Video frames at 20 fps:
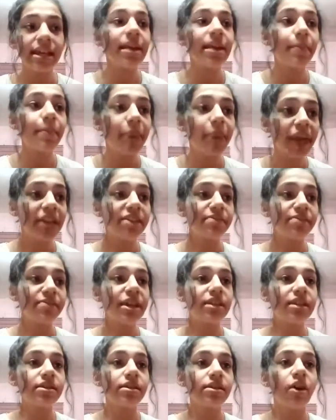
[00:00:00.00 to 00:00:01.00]
in a
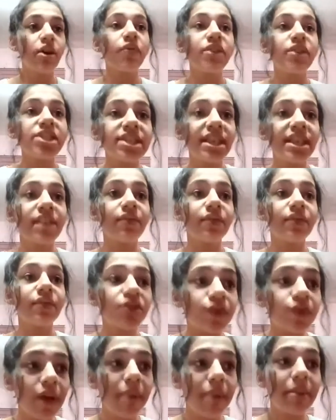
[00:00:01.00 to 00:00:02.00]
basement of a
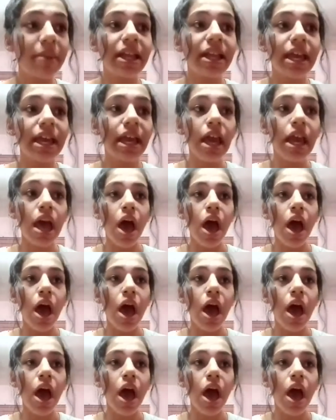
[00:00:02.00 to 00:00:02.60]
selfish family